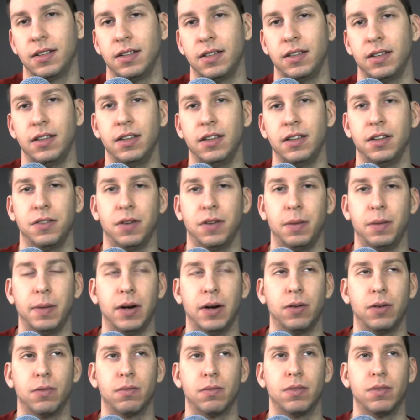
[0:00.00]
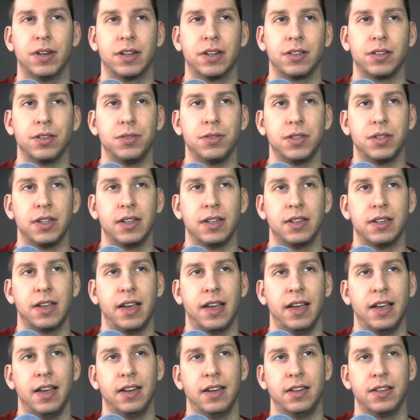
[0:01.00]
you know, about Rick losing his
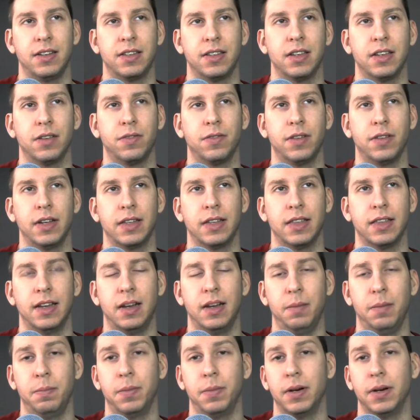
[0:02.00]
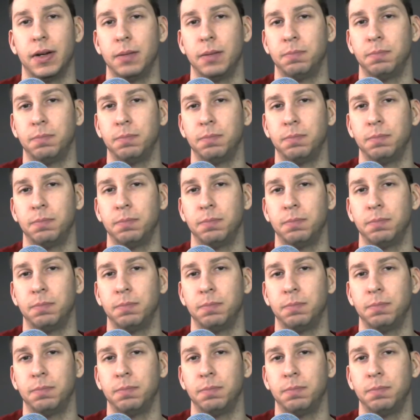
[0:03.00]
hand and stuff like that, but